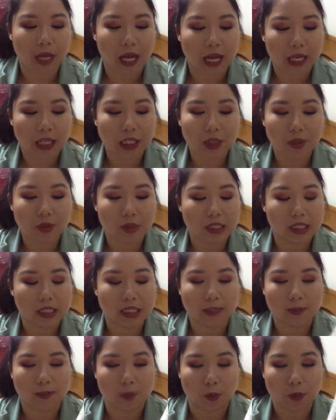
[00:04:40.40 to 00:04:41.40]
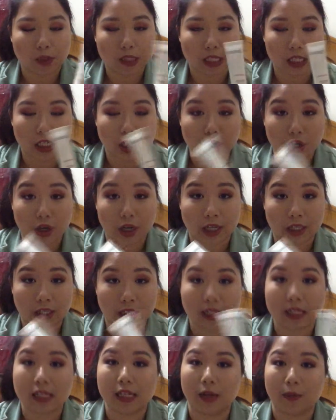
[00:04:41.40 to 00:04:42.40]
I use this mostly during
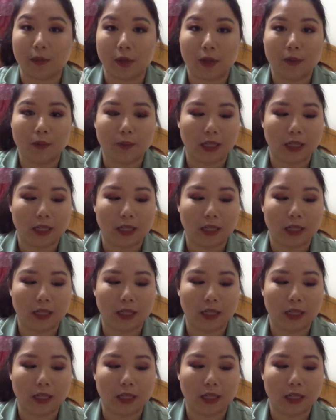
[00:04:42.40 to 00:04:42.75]
the summer